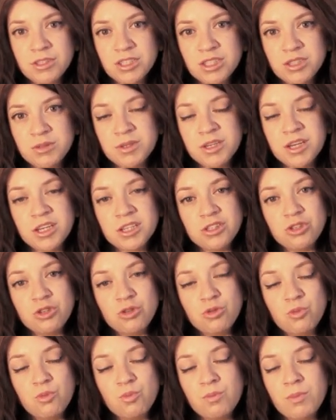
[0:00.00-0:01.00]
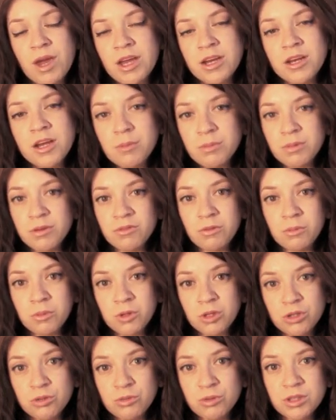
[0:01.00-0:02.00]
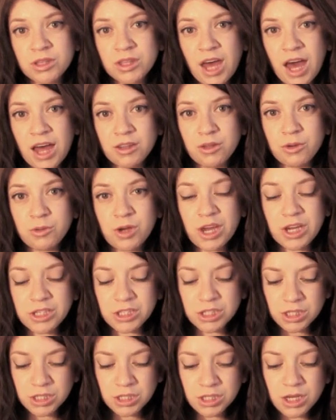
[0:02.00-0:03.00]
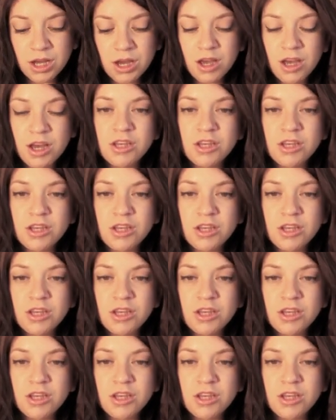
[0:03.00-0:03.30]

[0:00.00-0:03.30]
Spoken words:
just because you may not be familiar with that location.